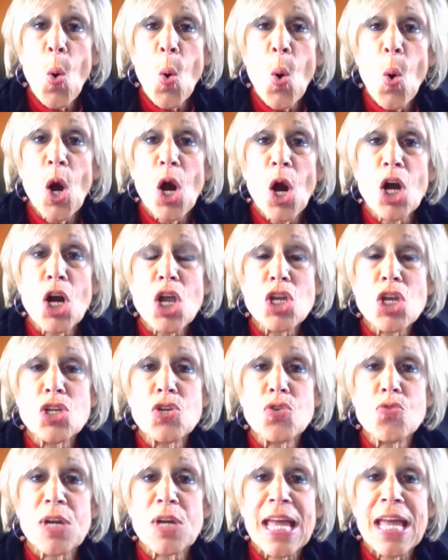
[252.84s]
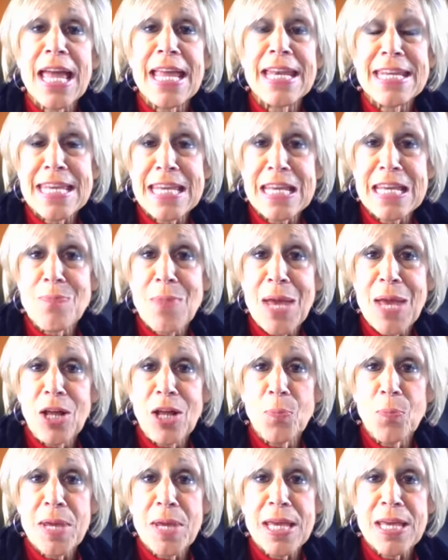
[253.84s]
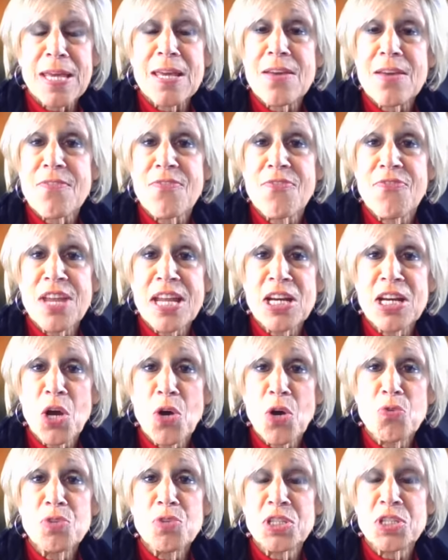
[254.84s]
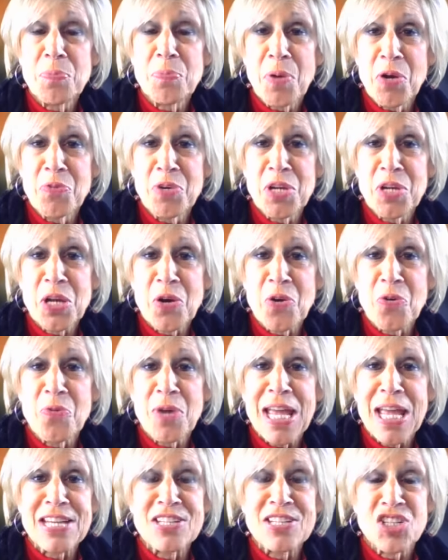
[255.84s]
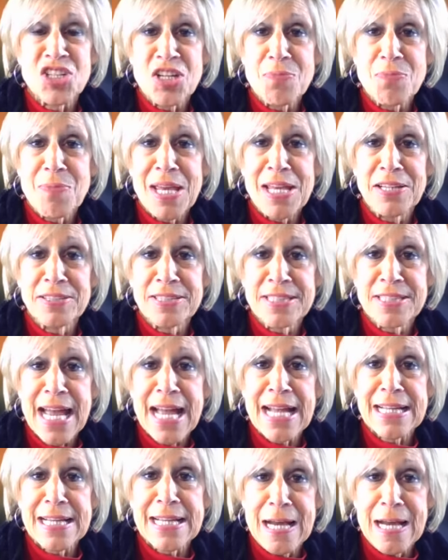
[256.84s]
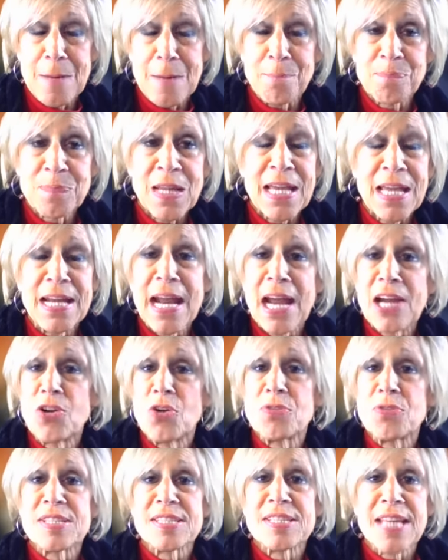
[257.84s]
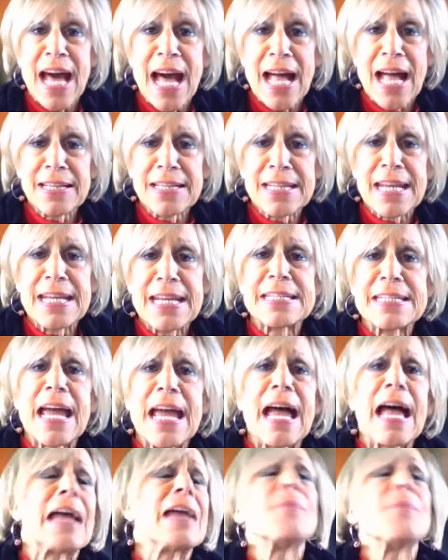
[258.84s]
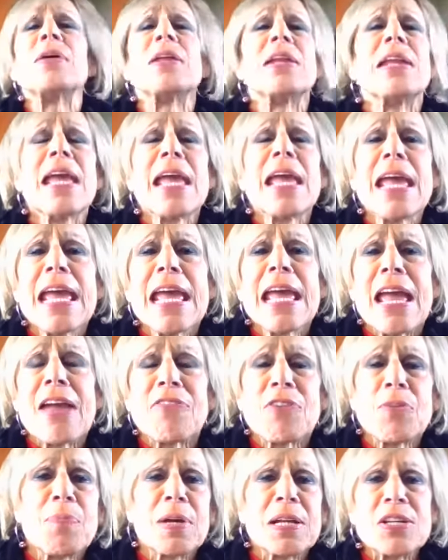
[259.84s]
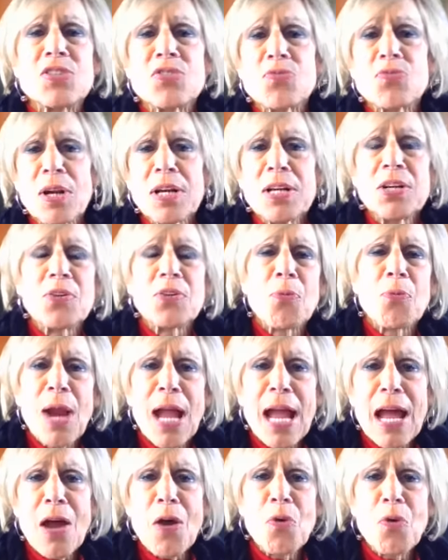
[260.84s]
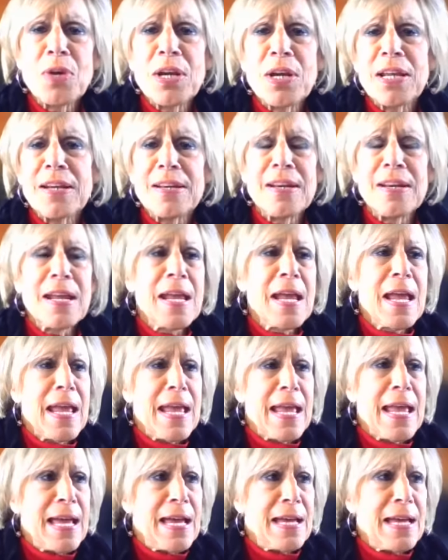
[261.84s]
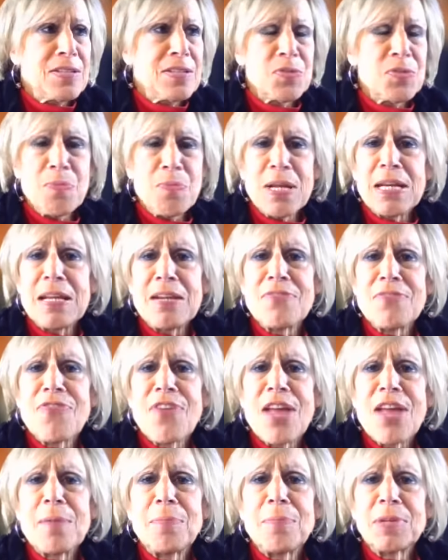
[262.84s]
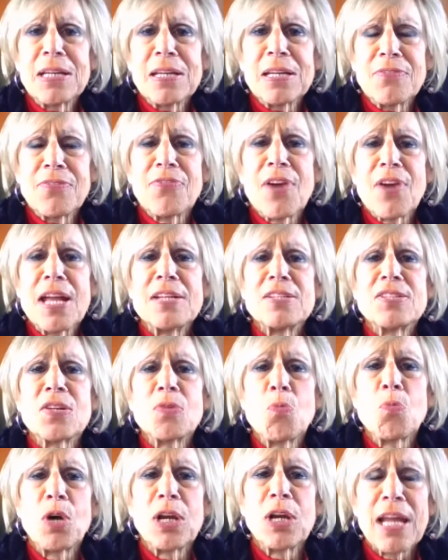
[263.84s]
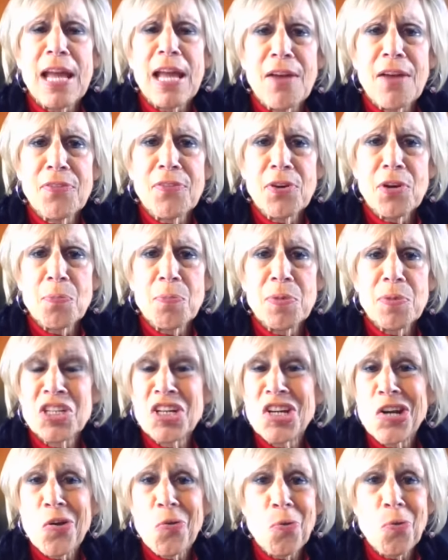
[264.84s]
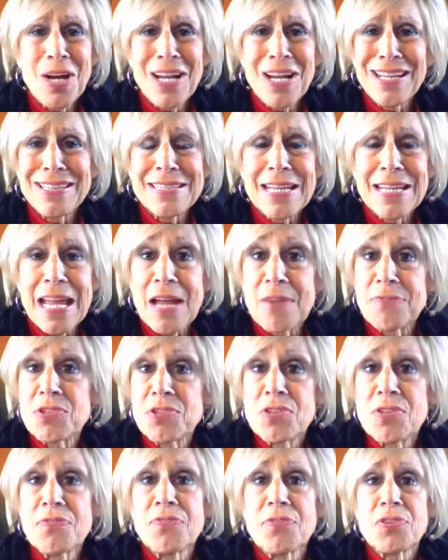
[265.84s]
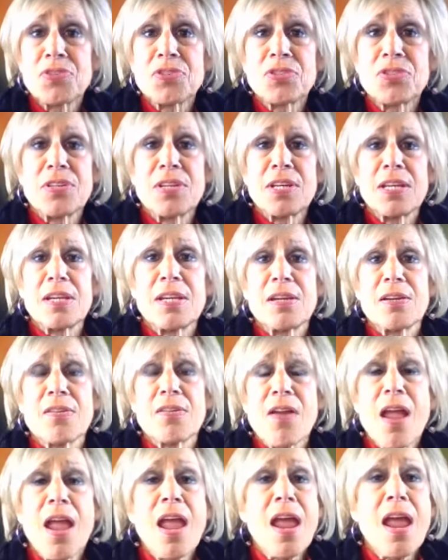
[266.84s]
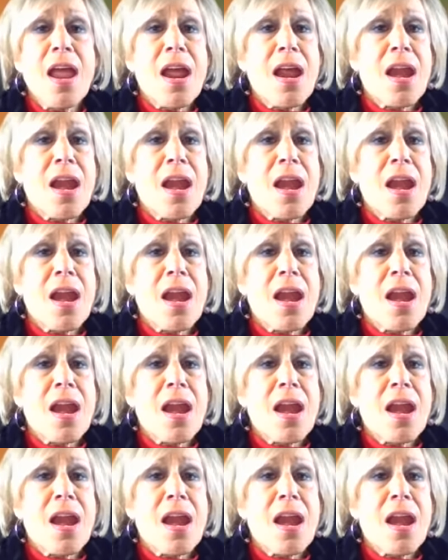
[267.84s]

or you can email me vinodeponio@gmail.com. And I know it's the holiday time and everybody's running around and meeting family and friends and whatever, but you know what? After the first of the year,